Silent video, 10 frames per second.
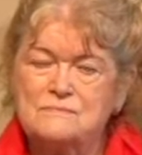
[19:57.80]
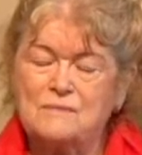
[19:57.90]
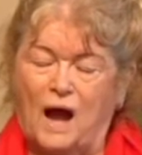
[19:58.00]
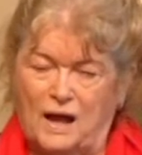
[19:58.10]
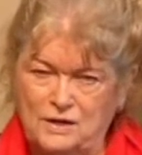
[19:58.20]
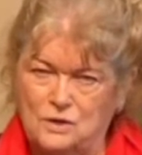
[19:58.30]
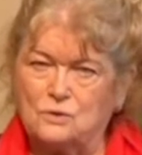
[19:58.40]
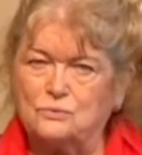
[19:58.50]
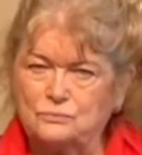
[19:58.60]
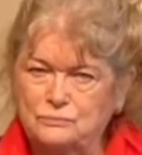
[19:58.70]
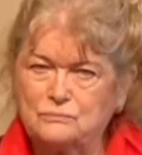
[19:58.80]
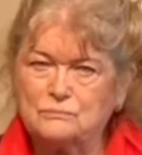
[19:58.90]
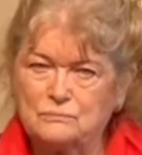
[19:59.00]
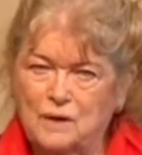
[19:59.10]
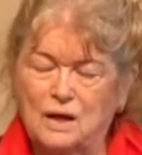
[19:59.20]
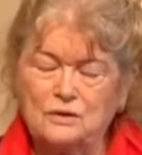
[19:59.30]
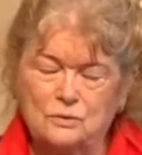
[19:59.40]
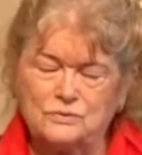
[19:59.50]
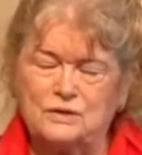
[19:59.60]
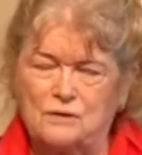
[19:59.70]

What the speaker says: I know there are